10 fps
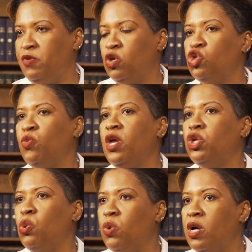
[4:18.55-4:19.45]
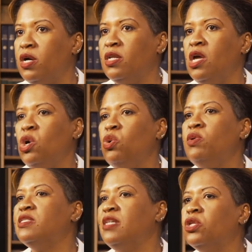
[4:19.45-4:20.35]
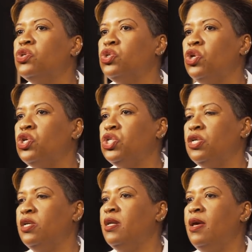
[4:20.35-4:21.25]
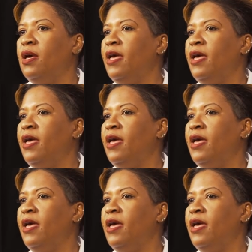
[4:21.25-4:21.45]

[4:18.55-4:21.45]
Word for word: because we are the one who will tell the surgeon,